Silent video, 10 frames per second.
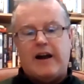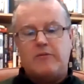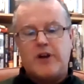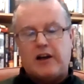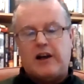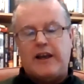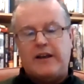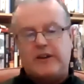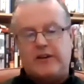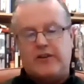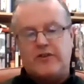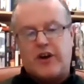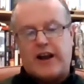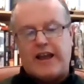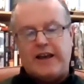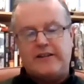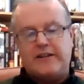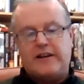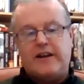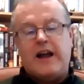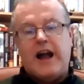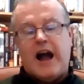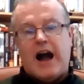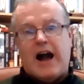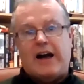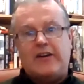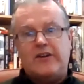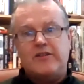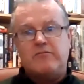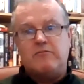Connolly and the others are hit, and